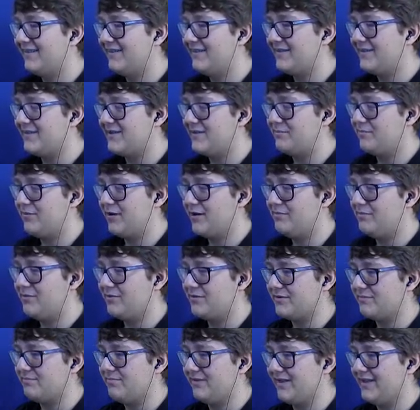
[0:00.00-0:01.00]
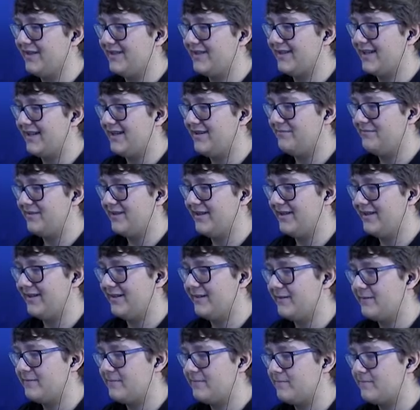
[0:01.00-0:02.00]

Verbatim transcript: Mr. Bubbles, please help me! Oh